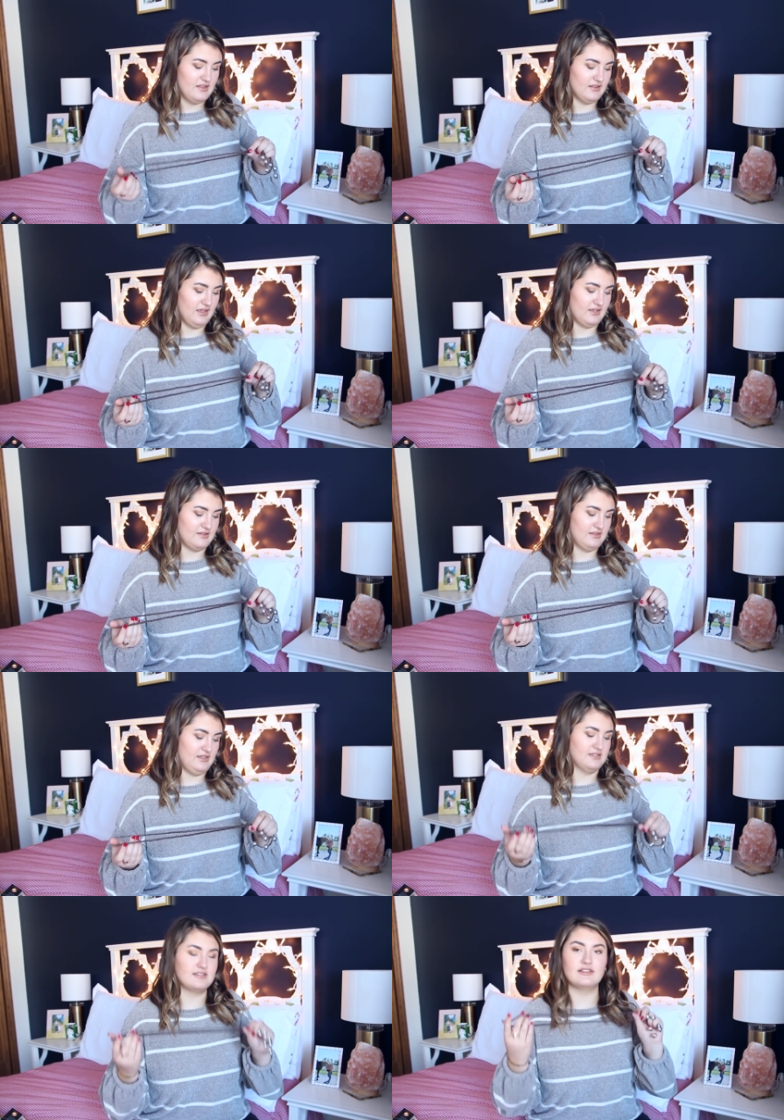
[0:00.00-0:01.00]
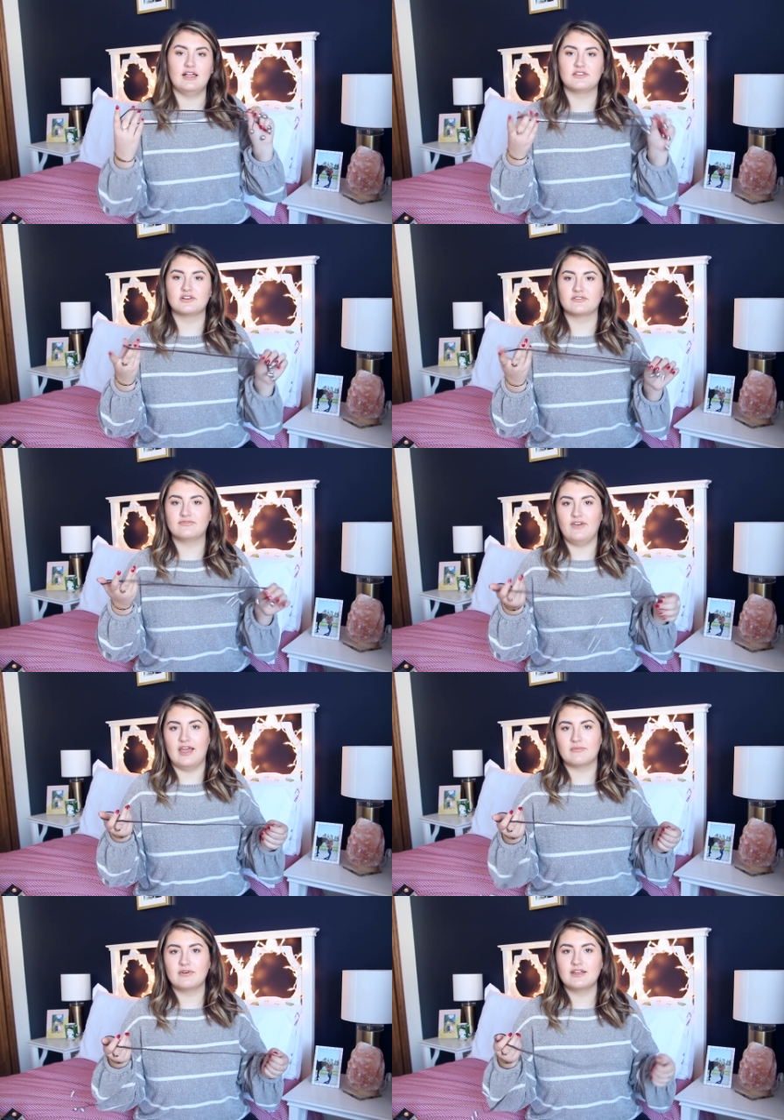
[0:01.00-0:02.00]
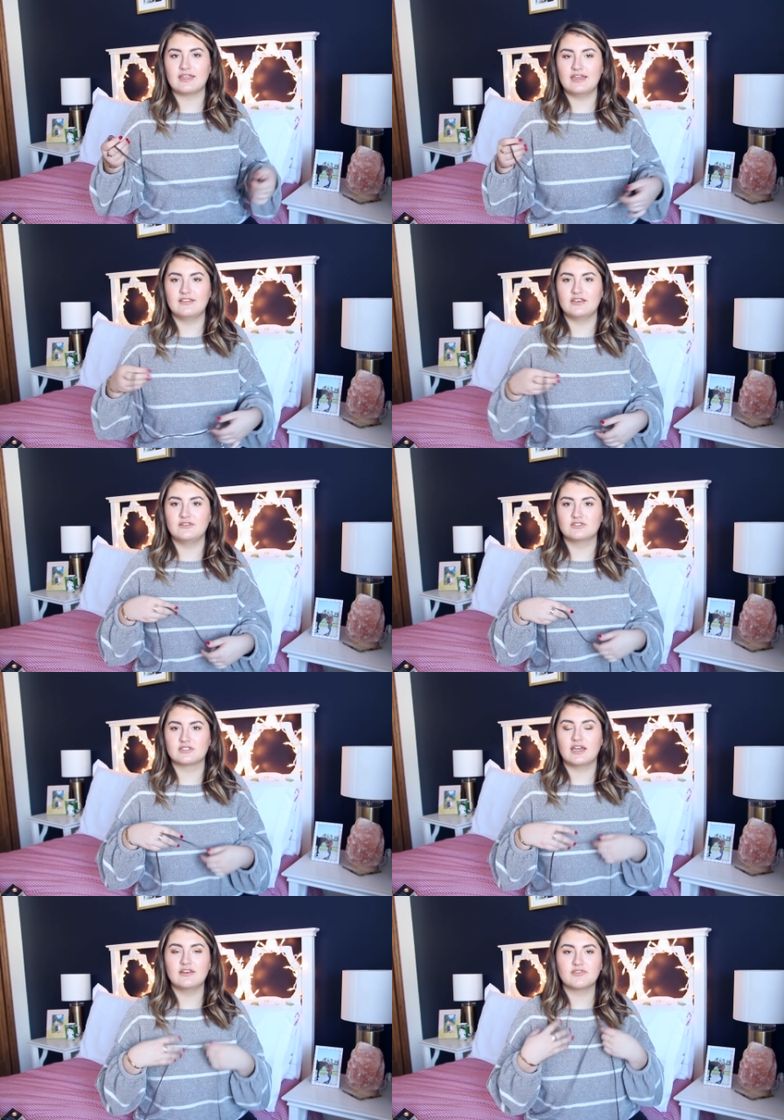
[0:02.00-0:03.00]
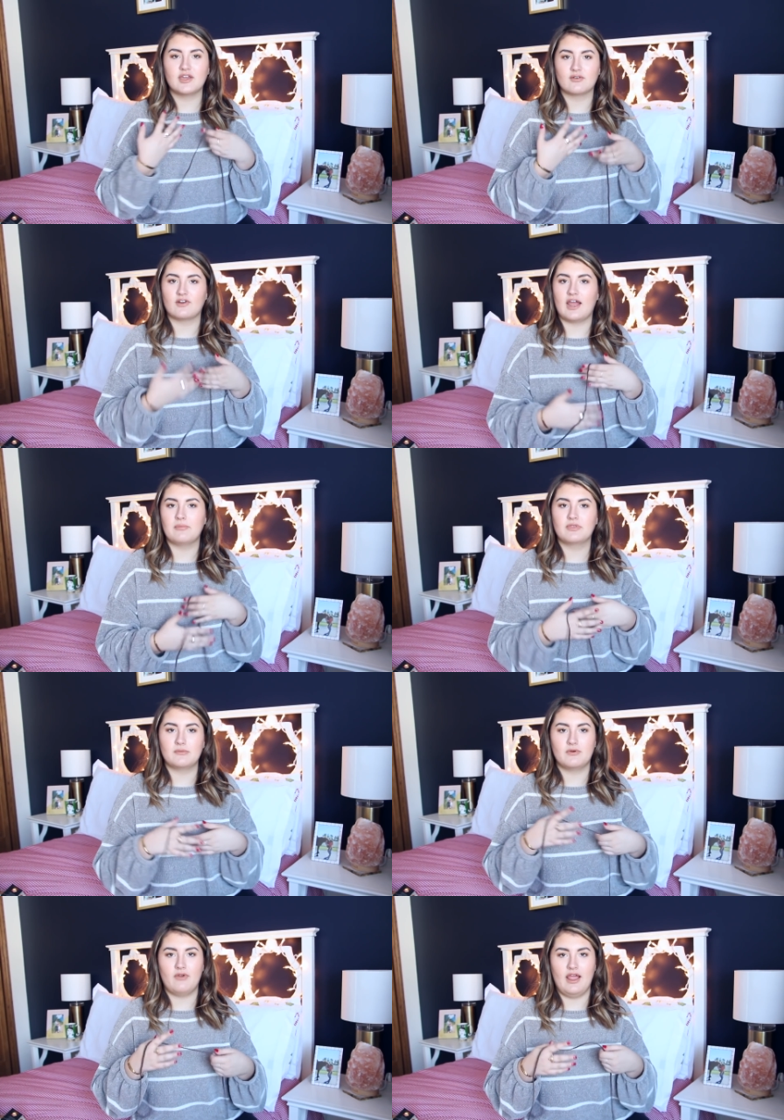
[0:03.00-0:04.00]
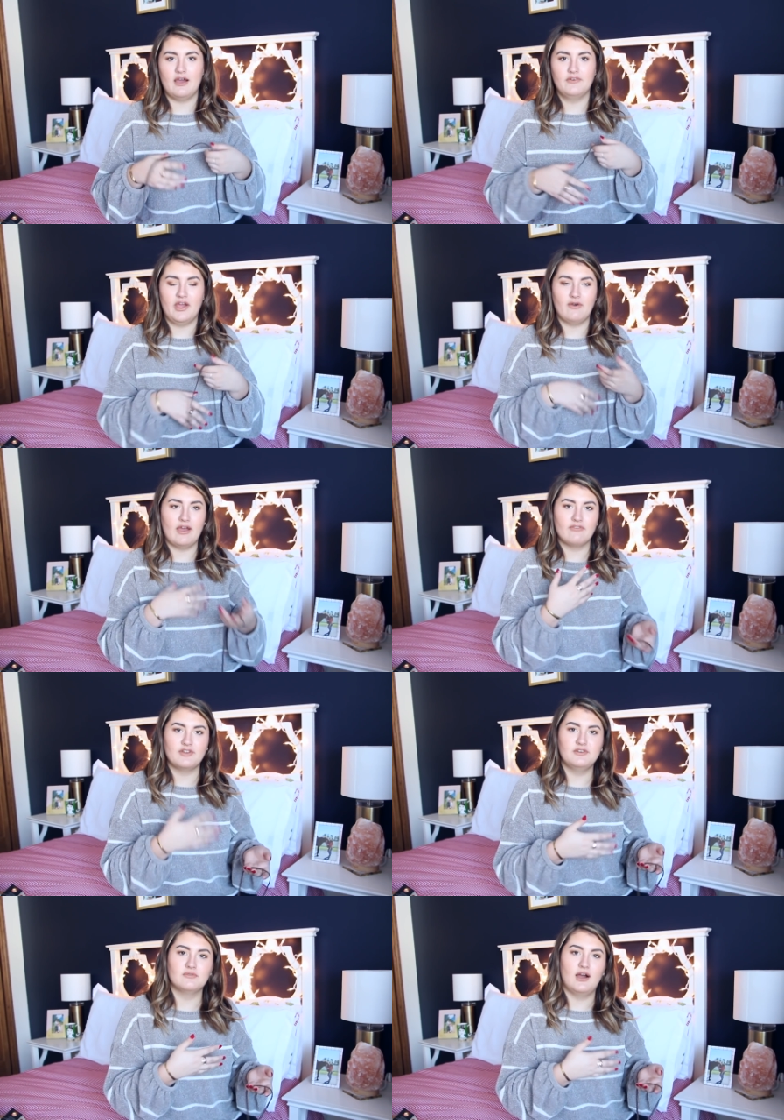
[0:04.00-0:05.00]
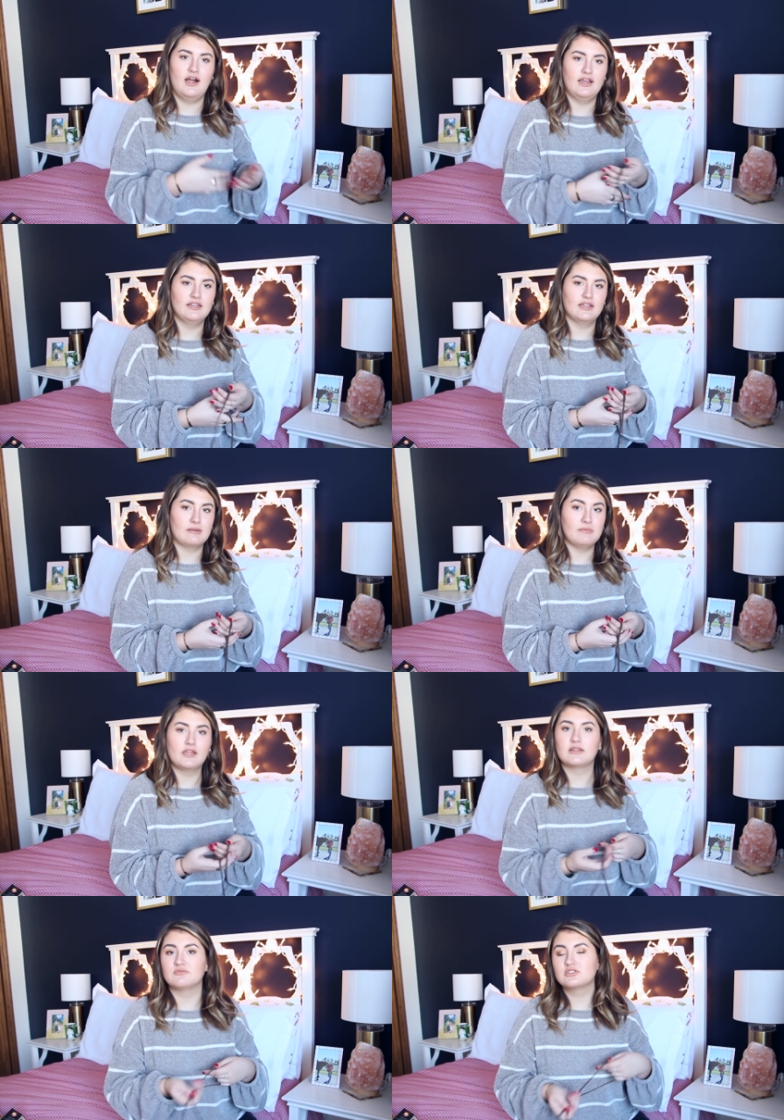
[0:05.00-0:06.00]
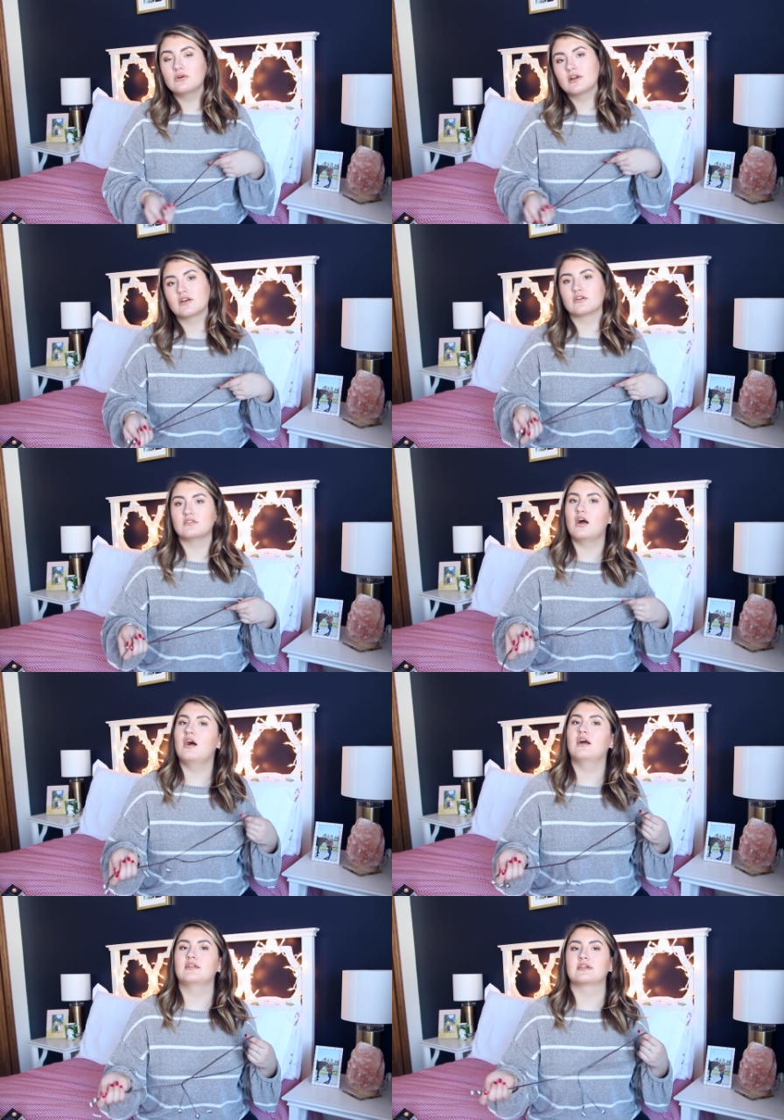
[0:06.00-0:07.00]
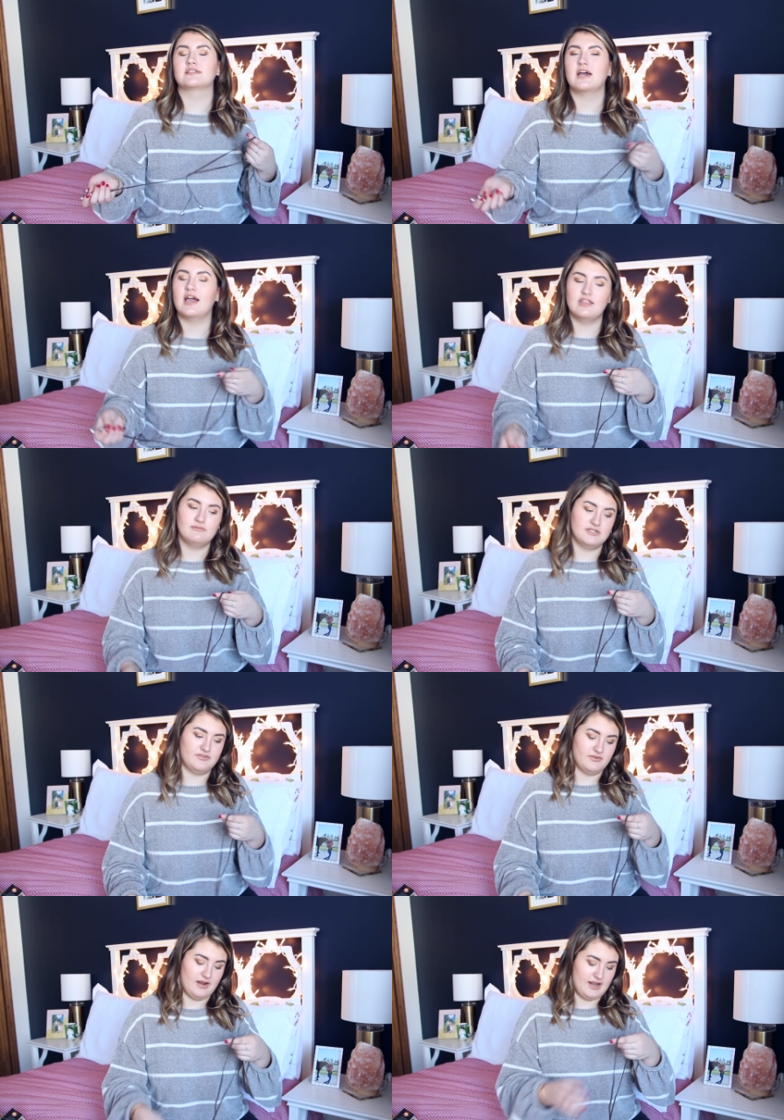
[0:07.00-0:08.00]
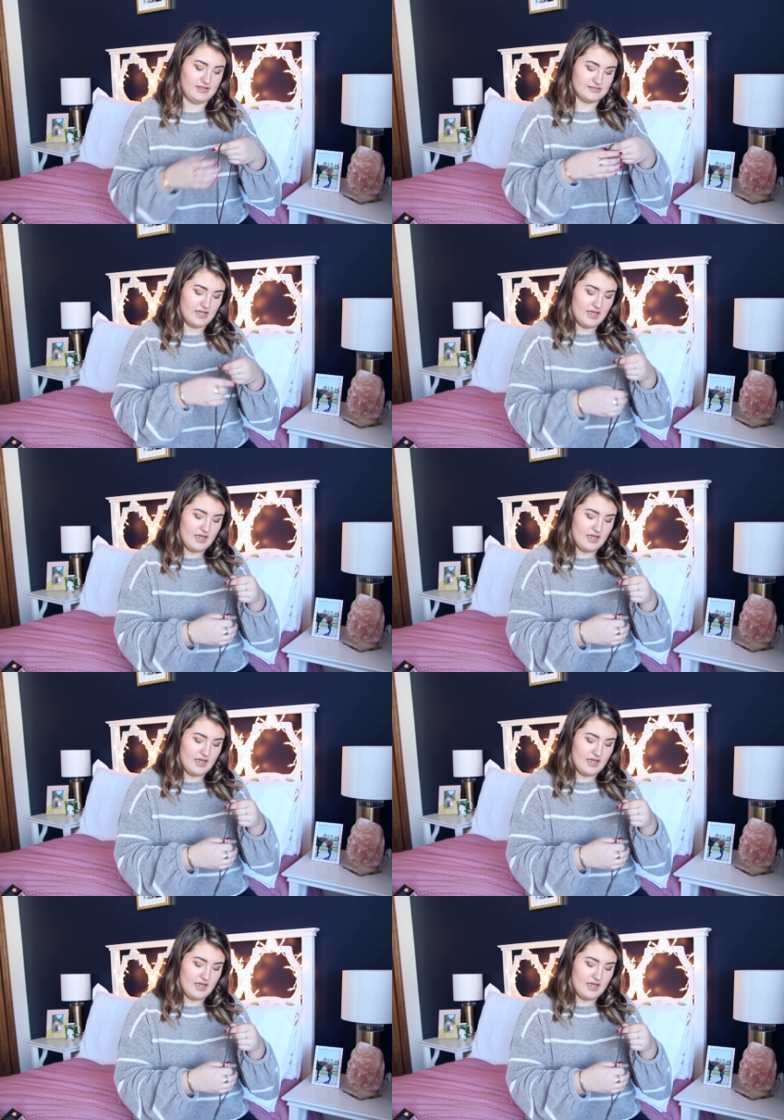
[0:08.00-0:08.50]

like this leather fabric and then you just kind of can wrap them around however you want and like make them short or long and like tie them different ways.